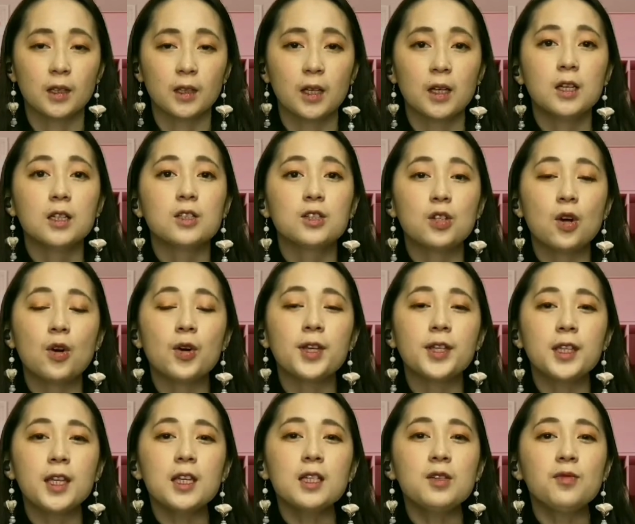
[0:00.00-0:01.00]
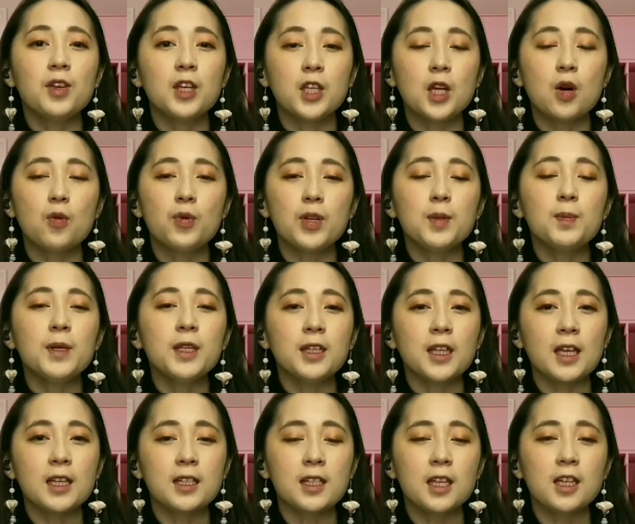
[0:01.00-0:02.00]
So in this video, we'll be
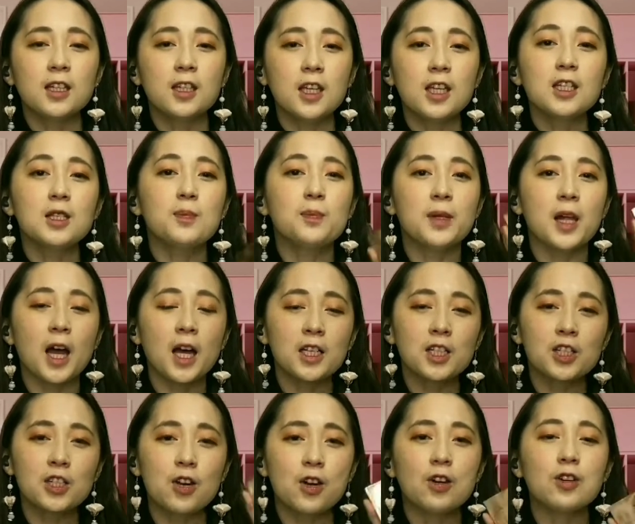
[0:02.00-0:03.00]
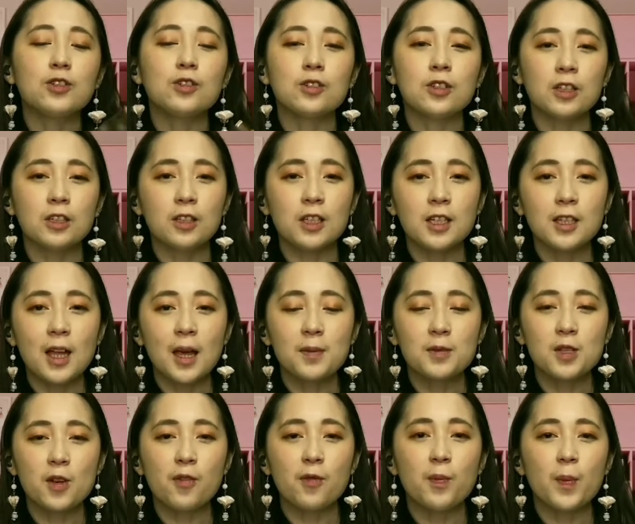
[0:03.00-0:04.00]
testing this blush onto the three types
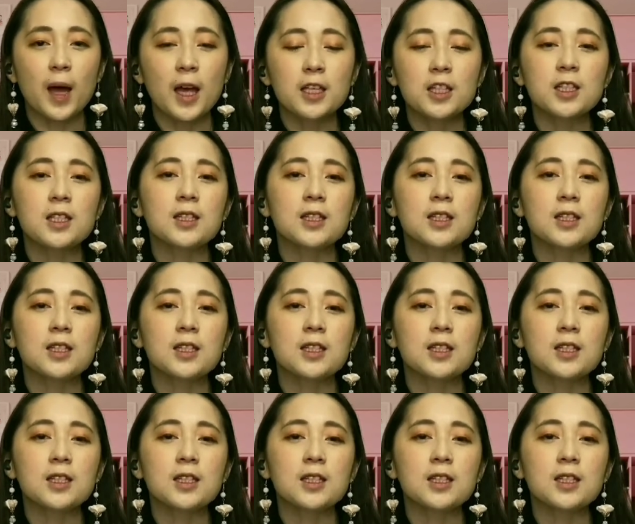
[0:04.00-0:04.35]
of masks,